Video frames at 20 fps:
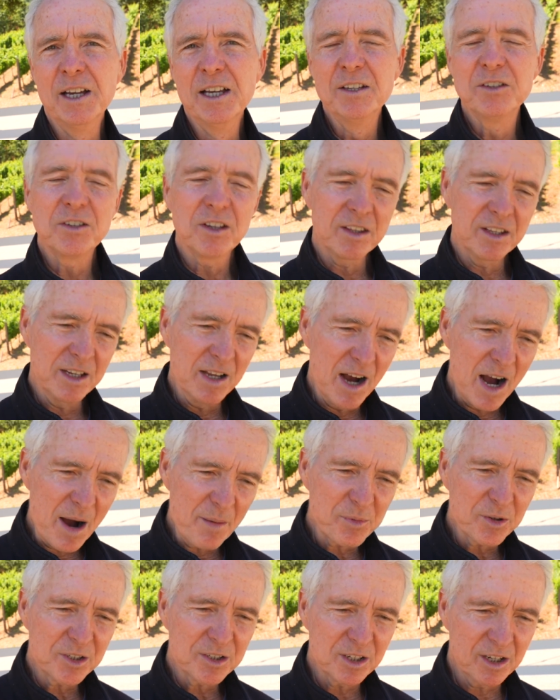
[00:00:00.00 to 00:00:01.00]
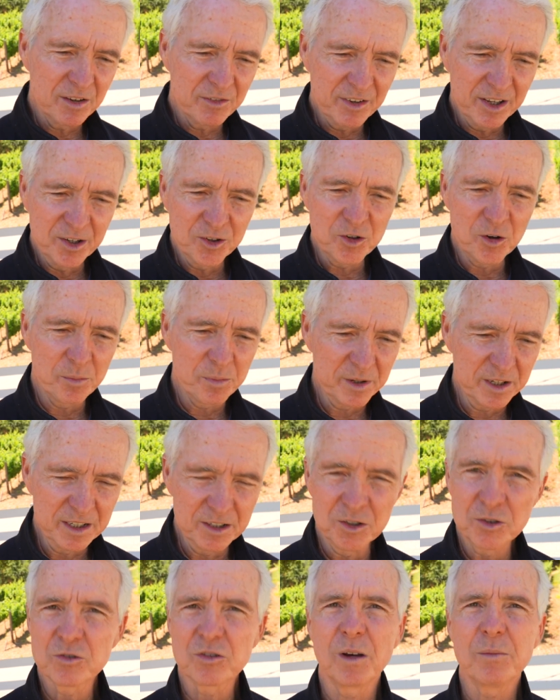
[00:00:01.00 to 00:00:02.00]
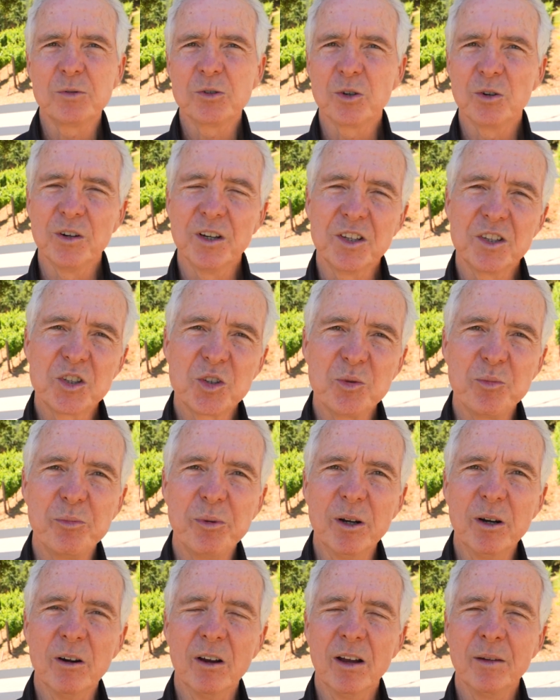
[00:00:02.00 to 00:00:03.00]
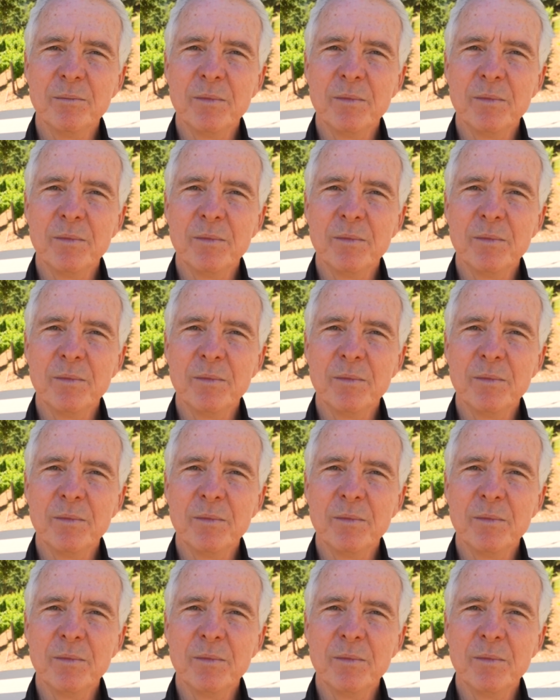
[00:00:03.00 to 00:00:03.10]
See, the opposite of entropy in Scripture is spirit.